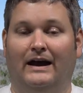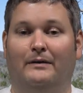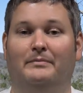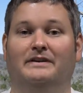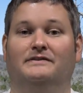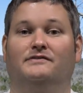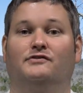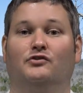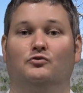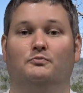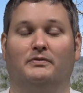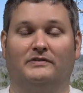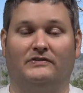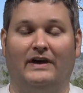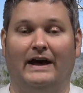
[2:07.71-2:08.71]
I've been
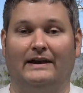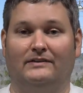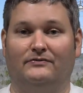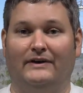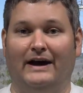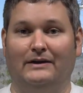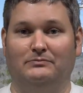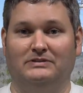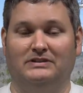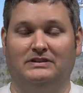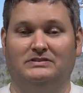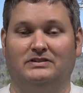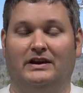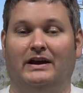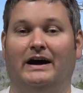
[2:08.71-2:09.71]
super satisfied with
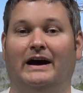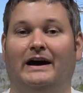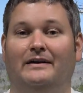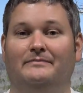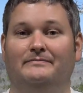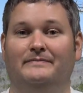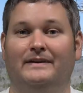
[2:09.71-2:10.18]
DJI.